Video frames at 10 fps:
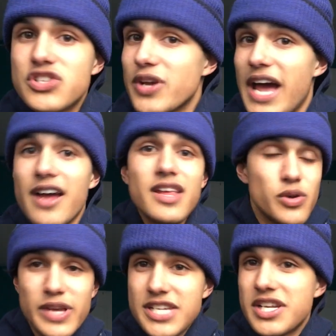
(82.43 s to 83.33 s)
So yeah, so
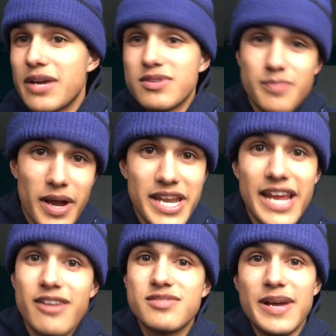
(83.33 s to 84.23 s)
yesterday was Monday
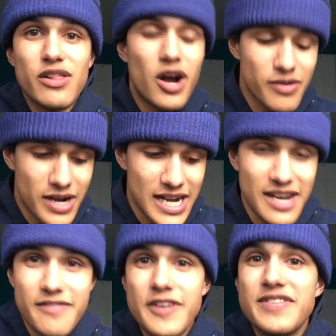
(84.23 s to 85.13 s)
and it was my long run, I
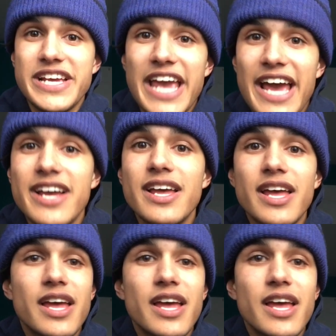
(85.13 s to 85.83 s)
did 15K.